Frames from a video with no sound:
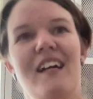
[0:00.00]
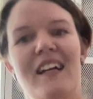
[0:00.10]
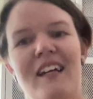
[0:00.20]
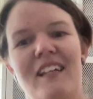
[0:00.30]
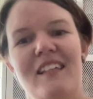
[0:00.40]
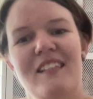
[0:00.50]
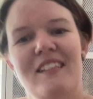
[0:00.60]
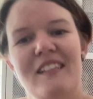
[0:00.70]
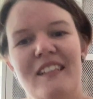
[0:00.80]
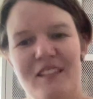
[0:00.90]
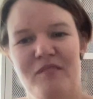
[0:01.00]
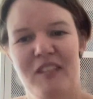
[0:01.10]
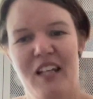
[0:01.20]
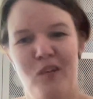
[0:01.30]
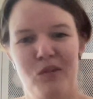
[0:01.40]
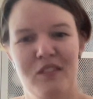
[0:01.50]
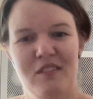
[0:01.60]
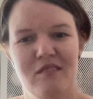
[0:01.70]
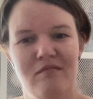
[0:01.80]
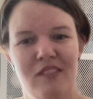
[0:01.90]
And yeah, I will
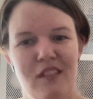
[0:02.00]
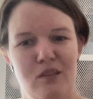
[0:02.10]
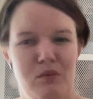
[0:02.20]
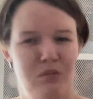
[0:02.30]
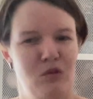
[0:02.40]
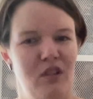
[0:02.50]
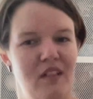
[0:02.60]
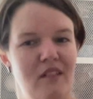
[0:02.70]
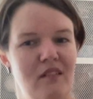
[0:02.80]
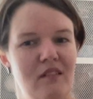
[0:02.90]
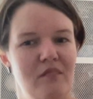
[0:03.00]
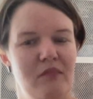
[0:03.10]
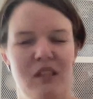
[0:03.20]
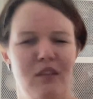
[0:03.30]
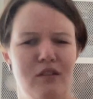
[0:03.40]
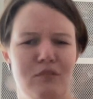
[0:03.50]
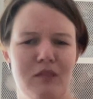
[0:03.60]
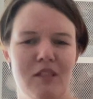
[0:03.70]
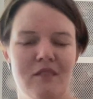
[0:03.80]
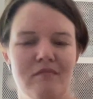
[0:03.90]
tell you a bit more later on, but not too
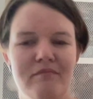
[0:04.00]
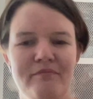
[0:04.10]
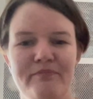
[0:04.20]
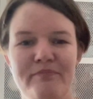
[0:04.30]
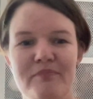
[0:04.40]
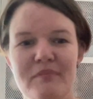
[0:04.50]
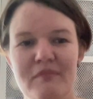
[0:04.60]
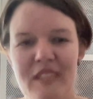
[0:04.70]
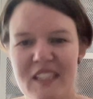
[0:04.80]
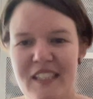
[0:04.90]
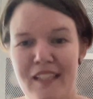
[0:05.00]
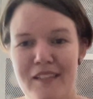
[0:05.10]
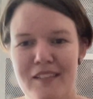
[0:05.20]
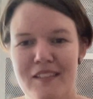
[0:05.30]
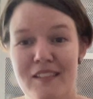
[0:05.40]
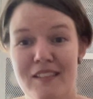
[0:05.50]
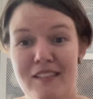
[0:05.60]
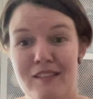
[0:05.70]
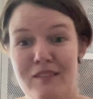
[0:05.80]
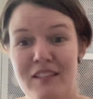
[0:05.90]
much. I think others did this
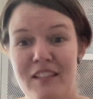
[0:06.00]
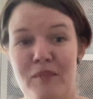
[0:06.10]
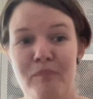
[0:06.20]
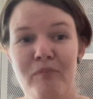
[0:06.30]
already.